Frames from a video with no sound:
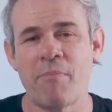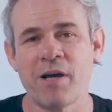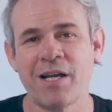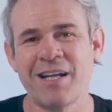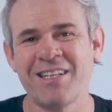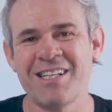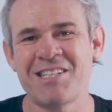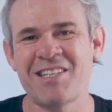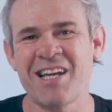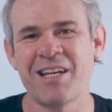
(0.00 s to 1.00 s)
But in
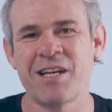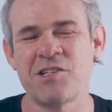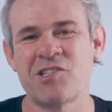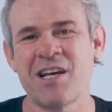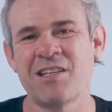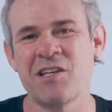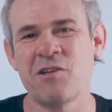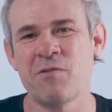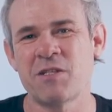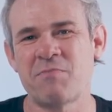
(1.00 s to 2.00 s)
this day and age, now that
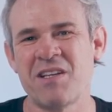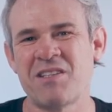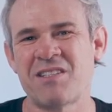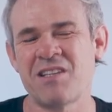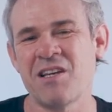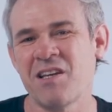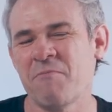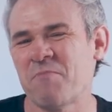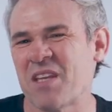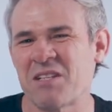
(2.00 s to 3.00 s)

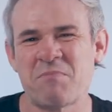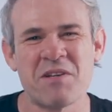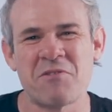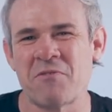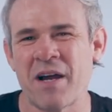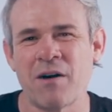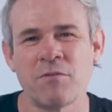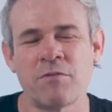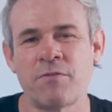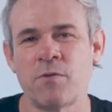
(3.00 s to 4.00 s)
USB-C has been
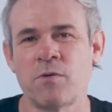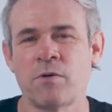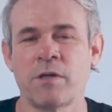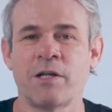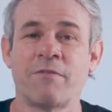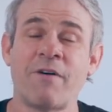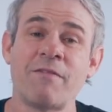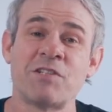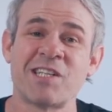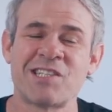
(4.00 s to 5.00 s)
around for, you know,
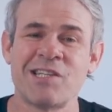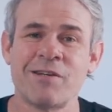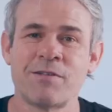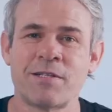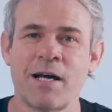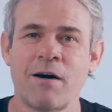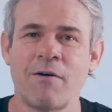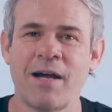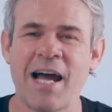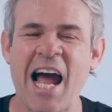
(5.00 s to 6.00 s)
five or six years
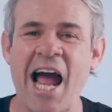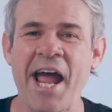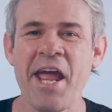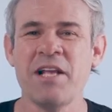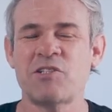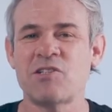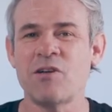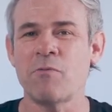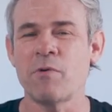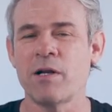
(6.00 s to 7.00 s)
now, it's
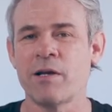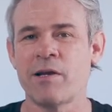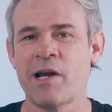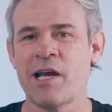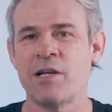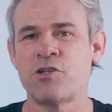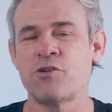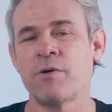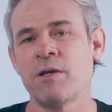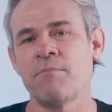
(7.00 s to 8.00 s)
not really an
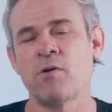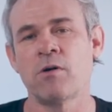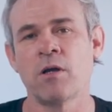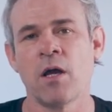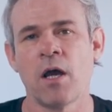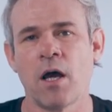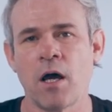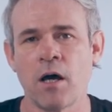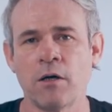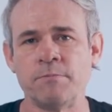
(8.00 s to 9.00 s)
issue anymore.
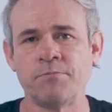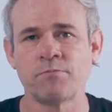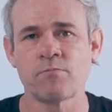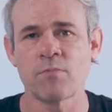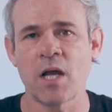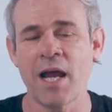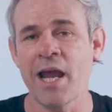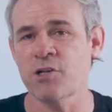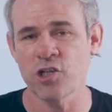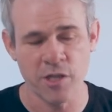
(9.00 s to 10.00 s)
Um, I
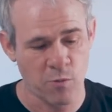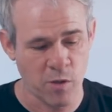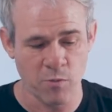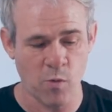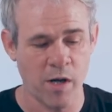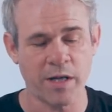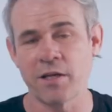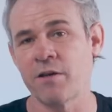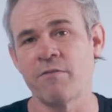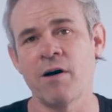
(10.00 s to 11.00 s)
actually wouldn't want to
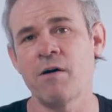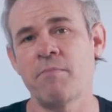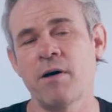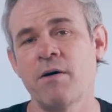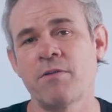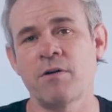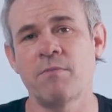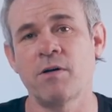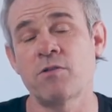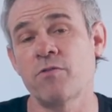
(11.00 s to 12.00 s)
give up a
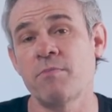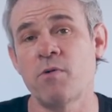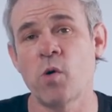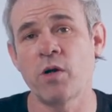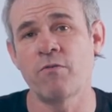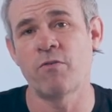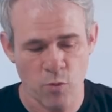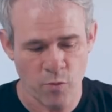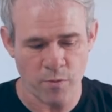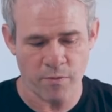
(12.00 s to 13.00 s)
Thunderbolt 3 port.
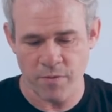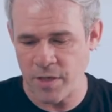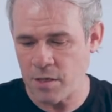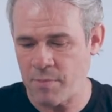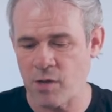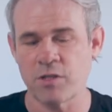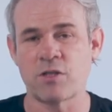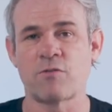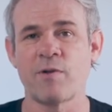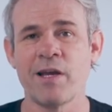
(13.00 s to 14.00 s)
So Thunderbolt
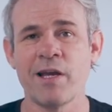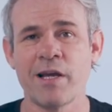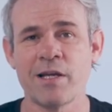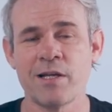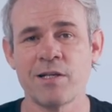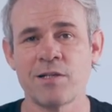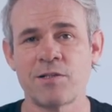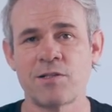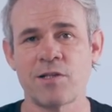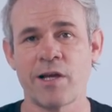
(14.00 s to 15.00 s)
3
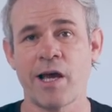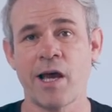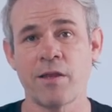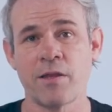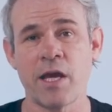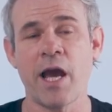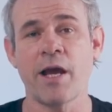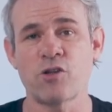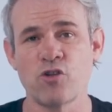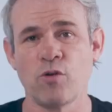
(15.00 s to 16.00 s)
is the
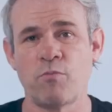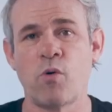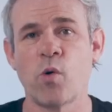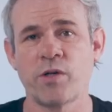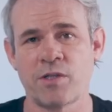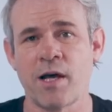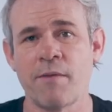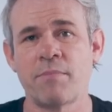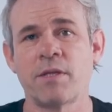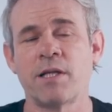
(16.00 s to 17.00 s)
actual port
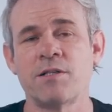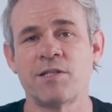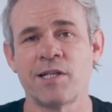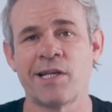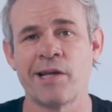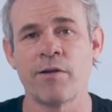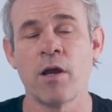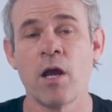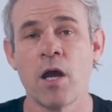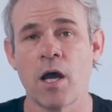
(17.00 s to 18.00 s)
type that is in here.
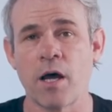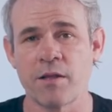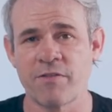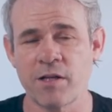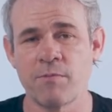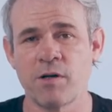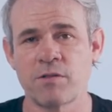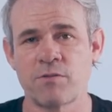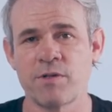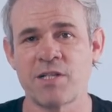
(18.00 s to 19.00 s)
Uh, the
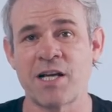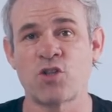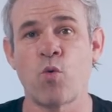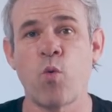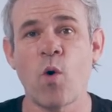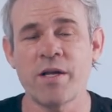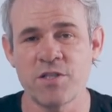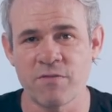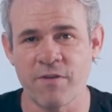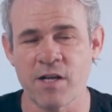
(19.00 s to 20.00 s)
Thunderbolt 3s are twice
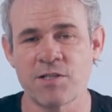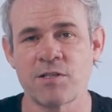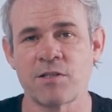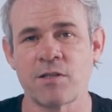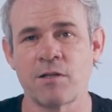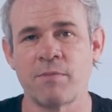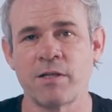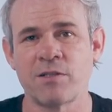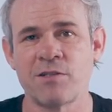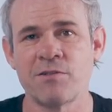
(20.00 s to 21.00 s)
as fast as the
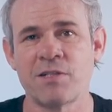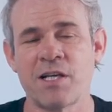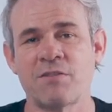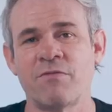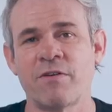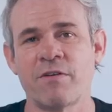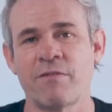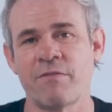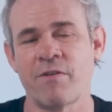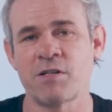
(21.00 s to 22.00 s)
Thunderbolt 2s, has very,
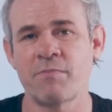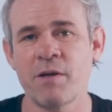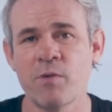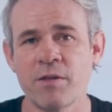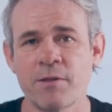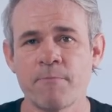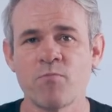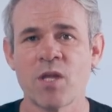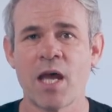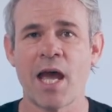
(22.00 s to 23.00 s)
very fast bandwidth,
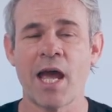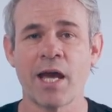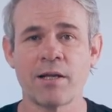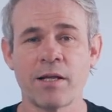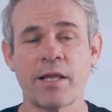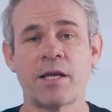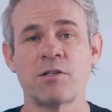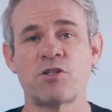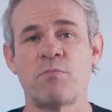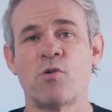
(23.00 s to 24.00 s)
and they
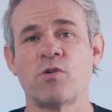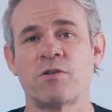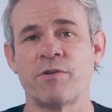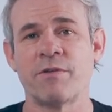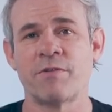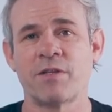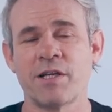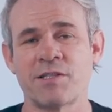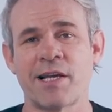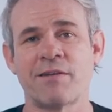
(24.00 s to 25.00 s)
can support three different
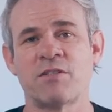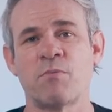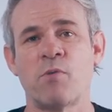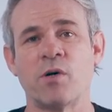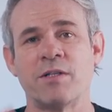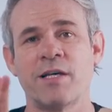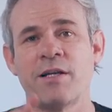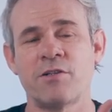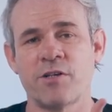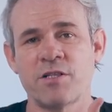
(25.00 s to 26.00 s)
things. They can support
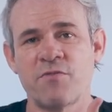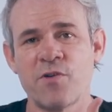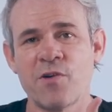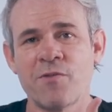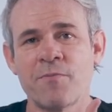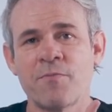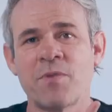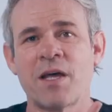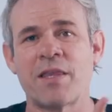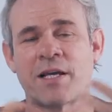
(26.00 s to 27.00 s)
data transfer,
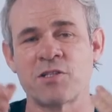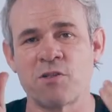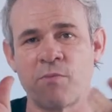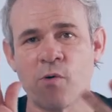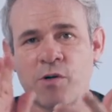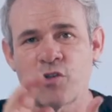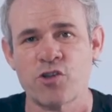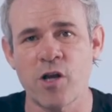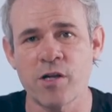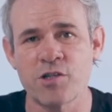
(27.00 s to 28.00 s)
they can support
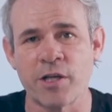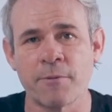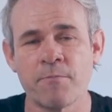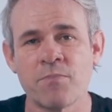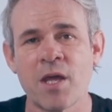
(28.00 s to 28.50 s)
charging,